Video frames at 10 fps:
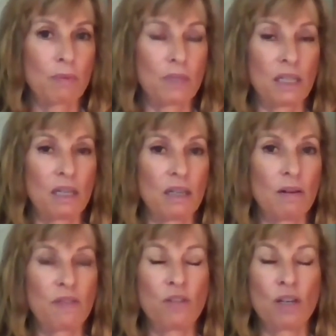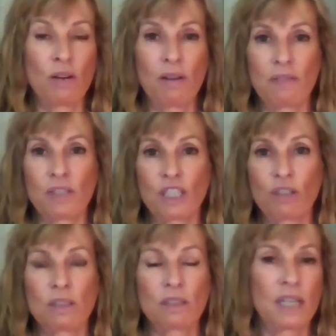You know, if you know you have a
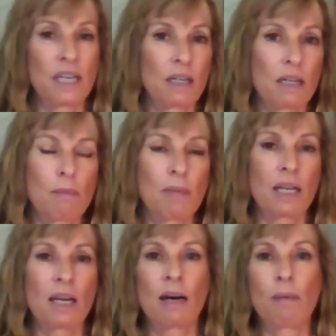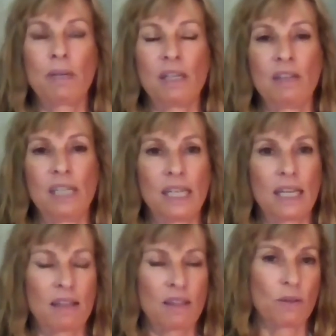shoulder end coming up and you need to
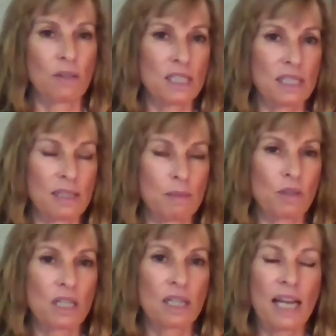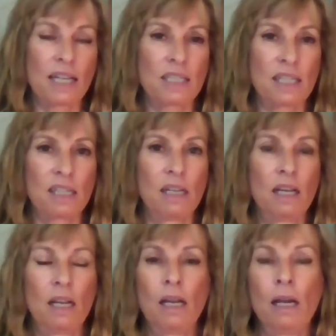get the horse a little more collected,
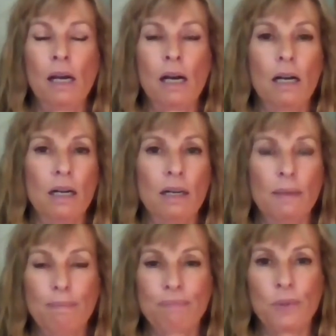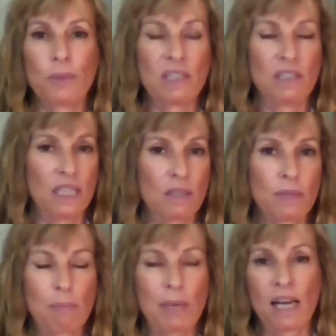or you need to
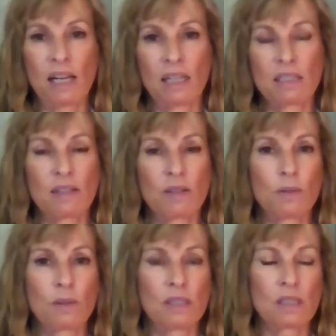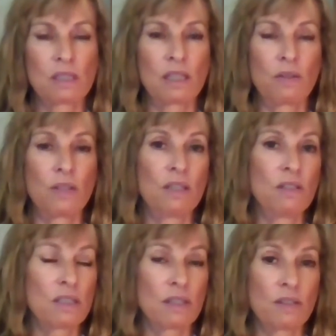rebalance the horse, you know,
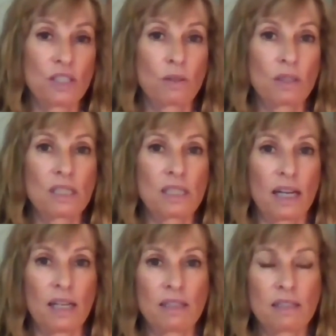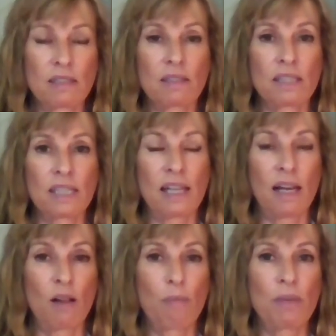use those short sides because it'll
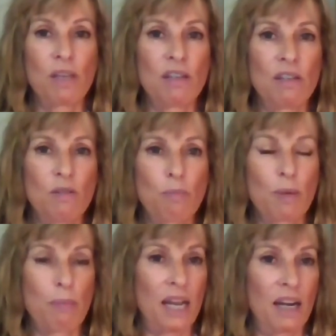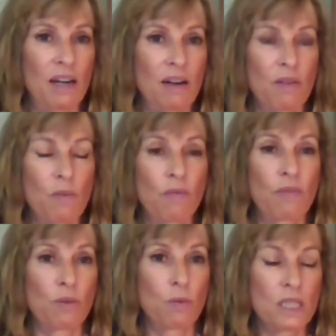help you prepare
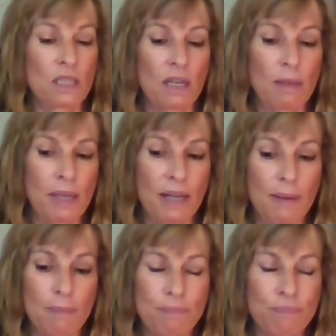for what's coming up.